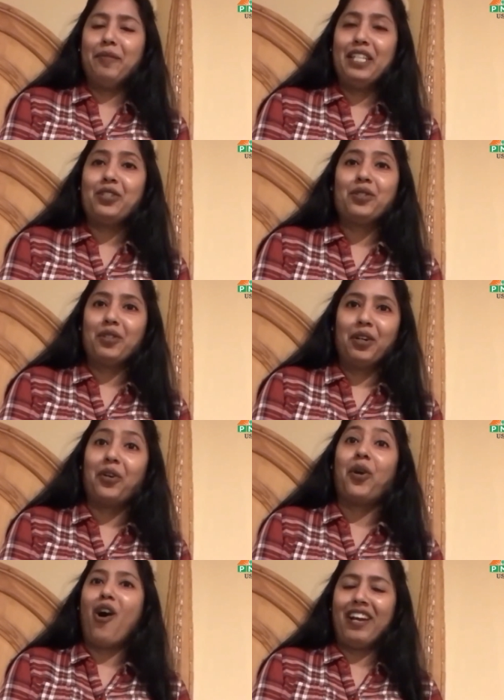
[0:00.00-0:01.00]
be
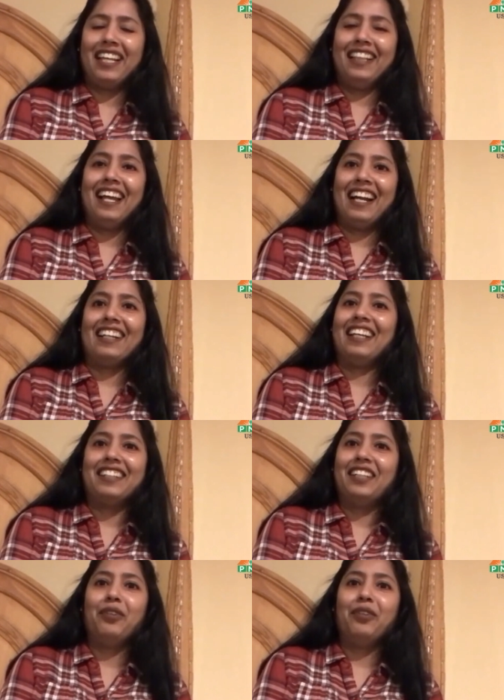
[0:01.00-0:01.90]
wrong in that, like,